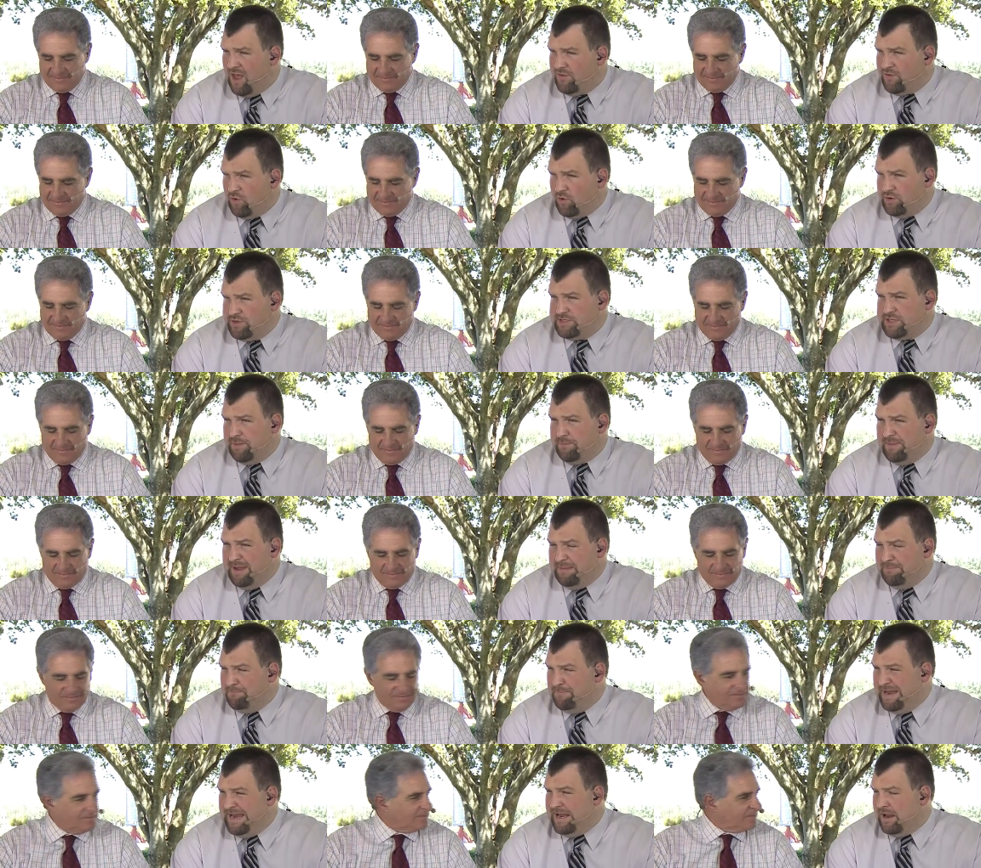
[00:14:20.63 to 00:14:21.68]
Speaker 1: The horse that be
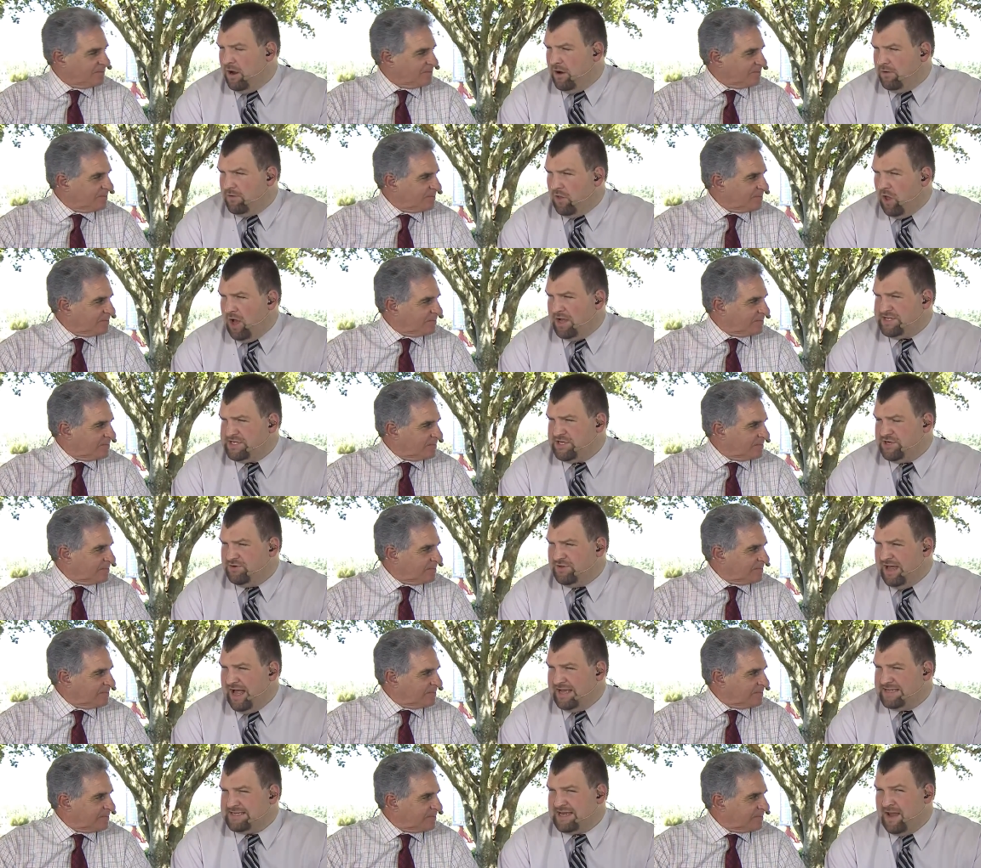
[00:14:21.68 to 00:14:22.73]
beat or lost to
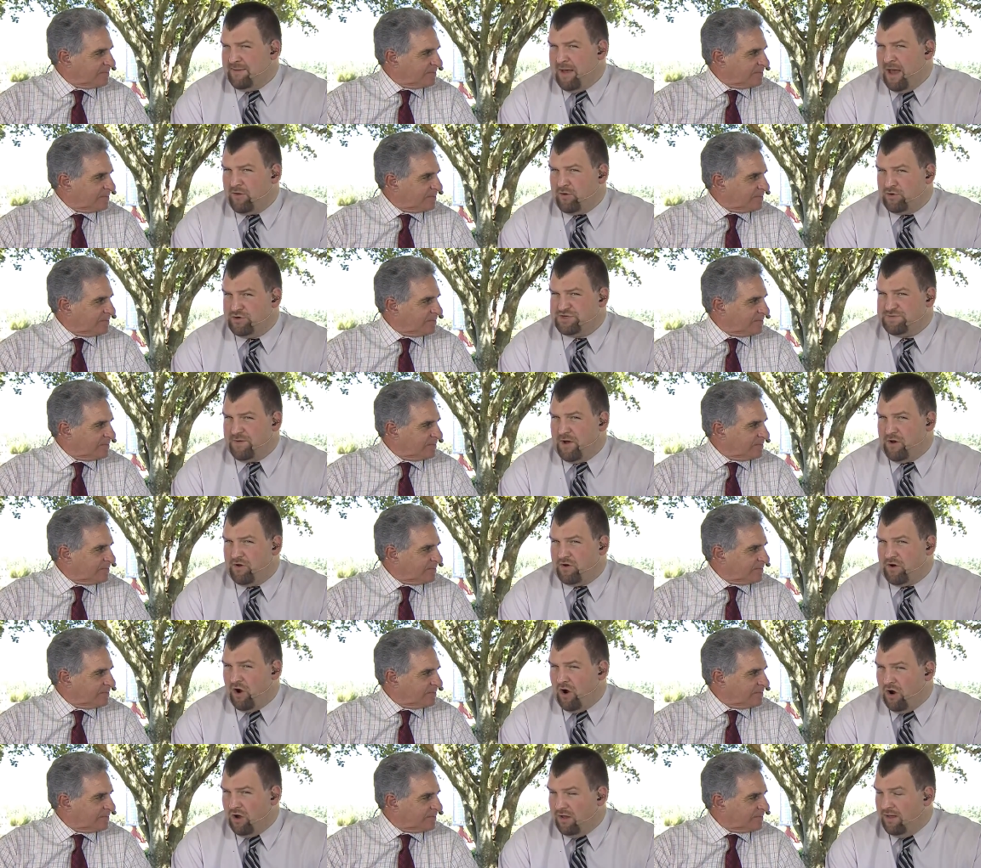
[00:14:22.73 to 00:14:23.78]
last time out, Horse Spotter
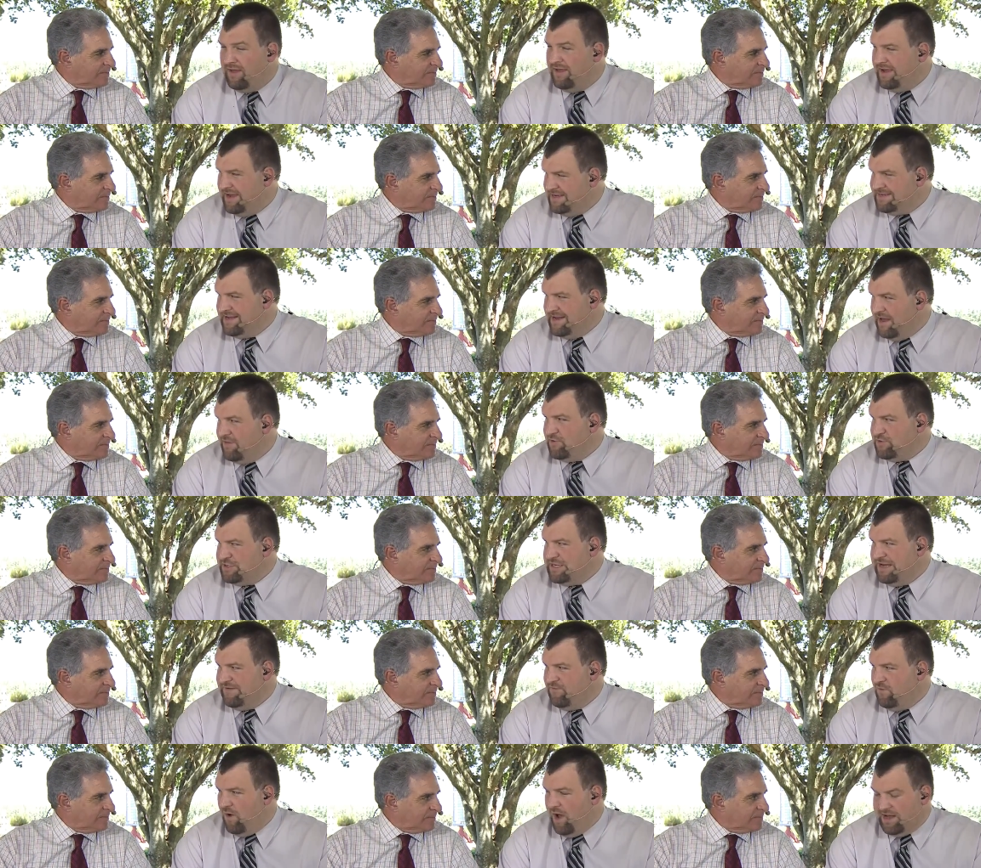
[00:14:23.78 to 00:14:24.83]
Carl, is another
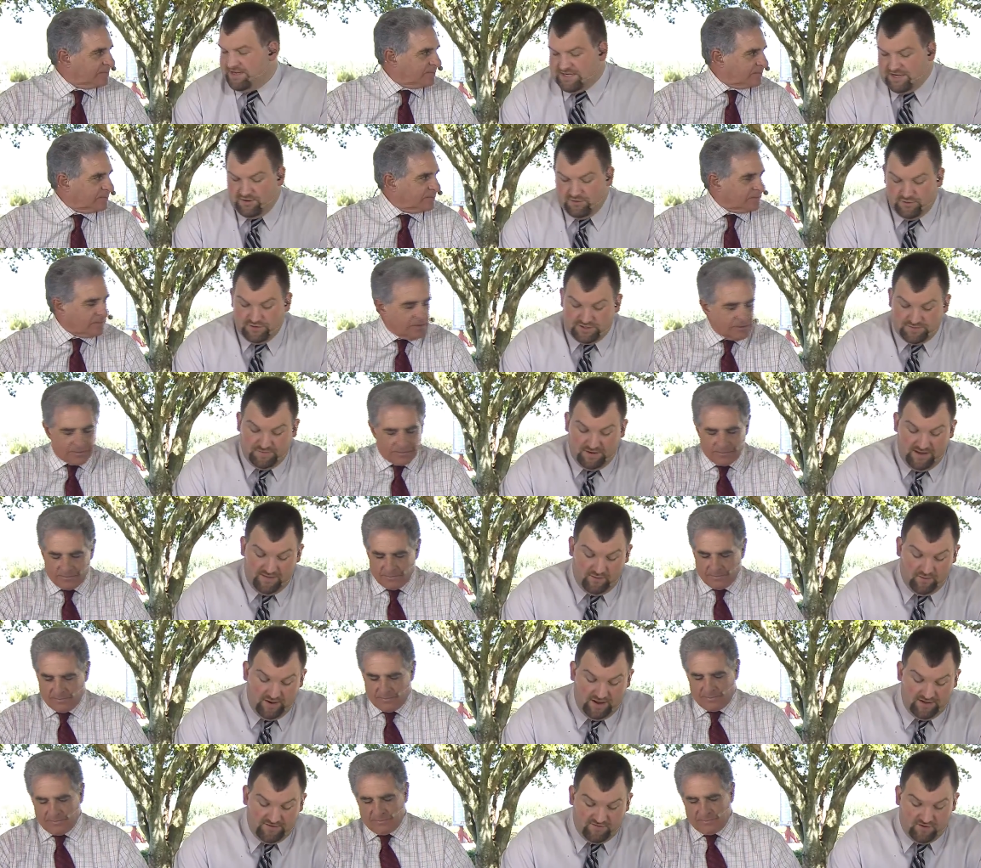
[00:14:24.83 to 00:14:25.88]
Steve Dwoskin horse, by the
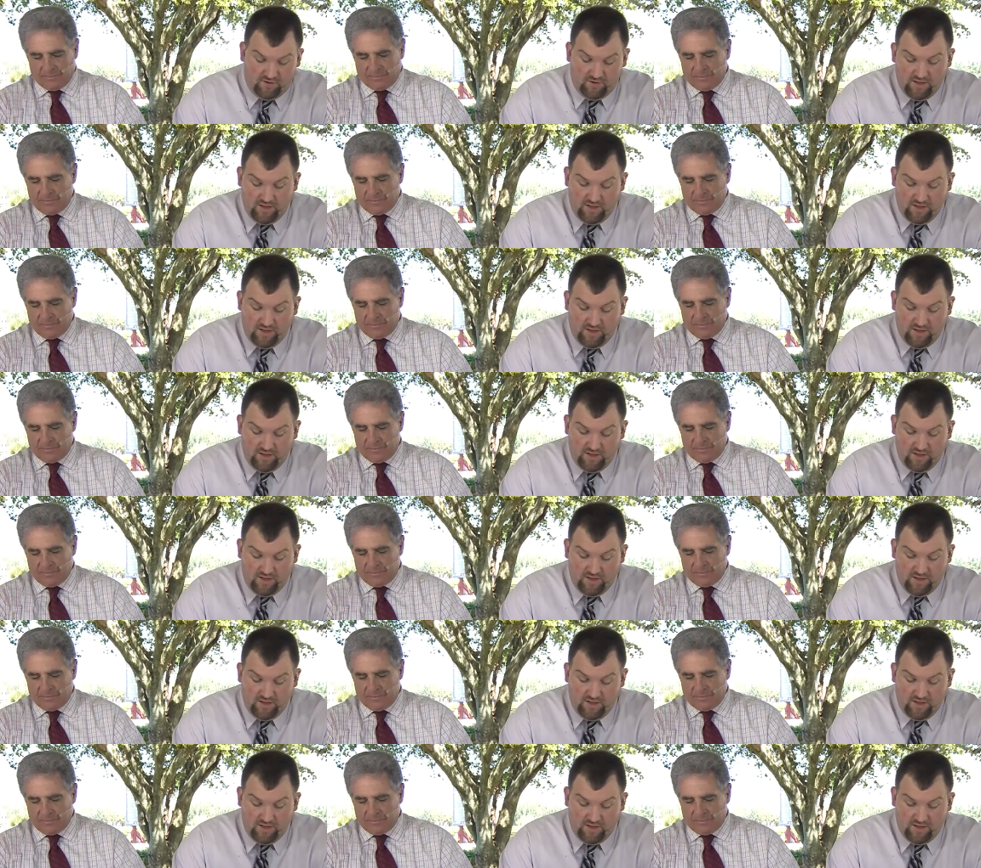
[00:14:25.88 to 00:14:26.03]
way. So it